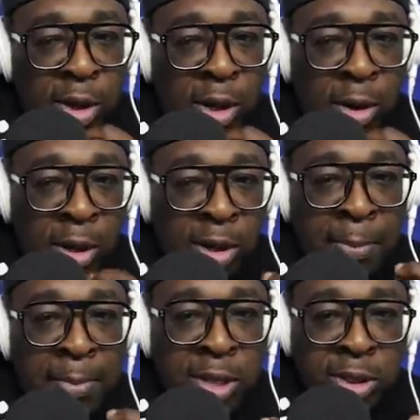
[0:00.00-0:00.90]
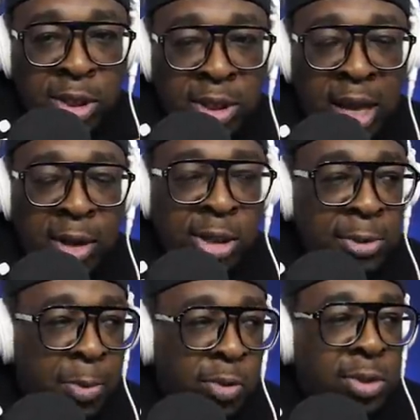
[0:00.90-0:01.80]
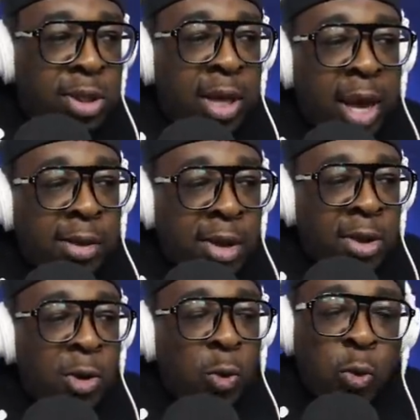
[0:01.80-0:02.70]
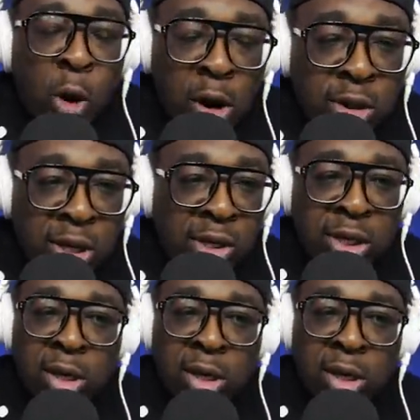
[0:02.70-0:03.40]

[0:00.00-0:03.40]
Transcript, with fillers: learn the business that you're supposed to get royalties